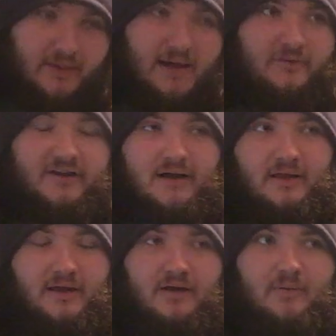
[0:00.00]
that was
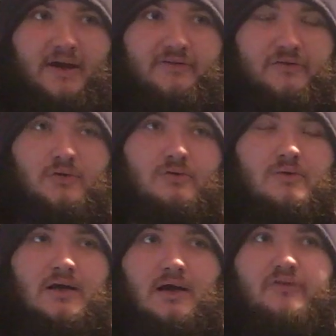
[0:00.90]
highlighted by
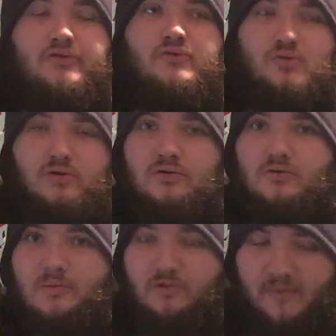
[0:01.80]
two Royal
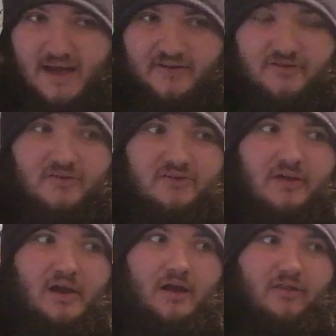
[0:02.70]
Rumble matches,
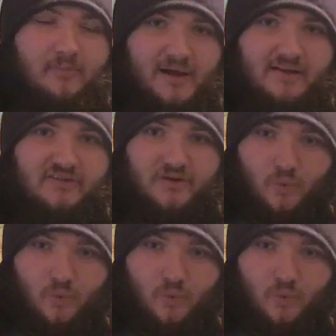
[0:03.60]
the men's